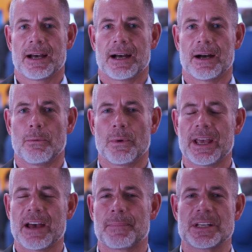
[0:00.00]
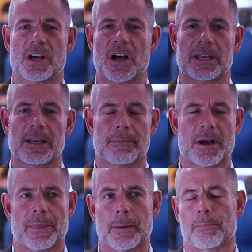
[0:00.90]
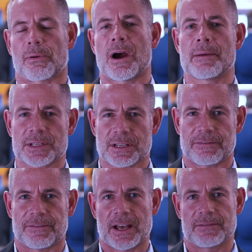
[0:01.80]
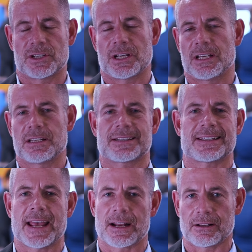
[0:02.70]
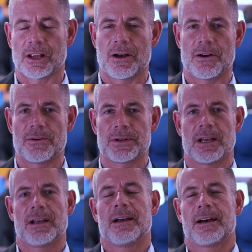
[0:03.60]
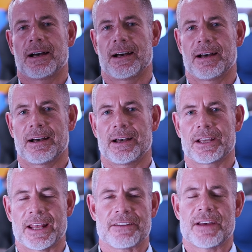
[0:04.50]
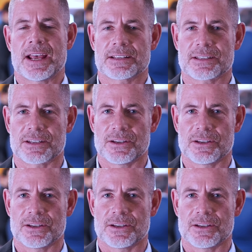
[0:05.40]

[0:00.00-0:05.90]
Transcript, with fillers: uh, we have been talking about the promise of 5G, standalone, uh, advanced